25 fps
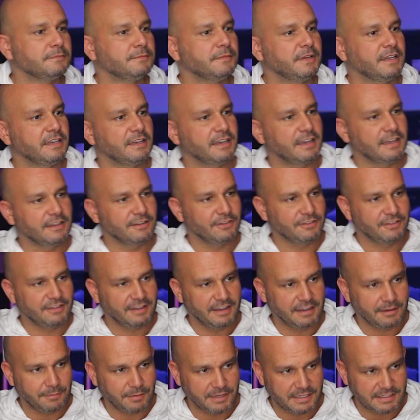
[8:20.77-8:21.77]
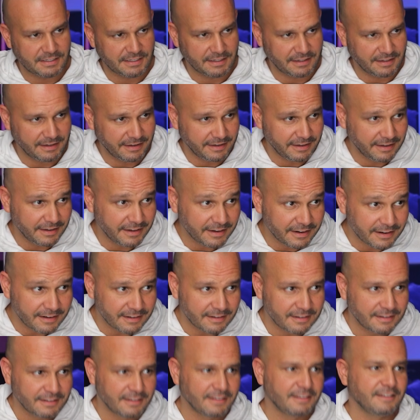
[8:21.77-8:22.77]
He cannot take basically here
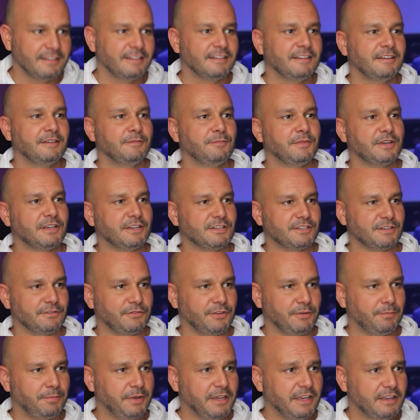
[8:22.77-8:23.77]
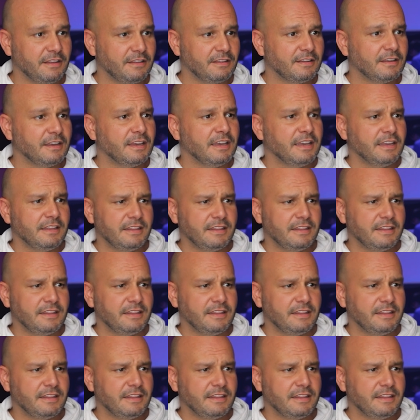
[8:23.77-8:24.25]
because of the pin.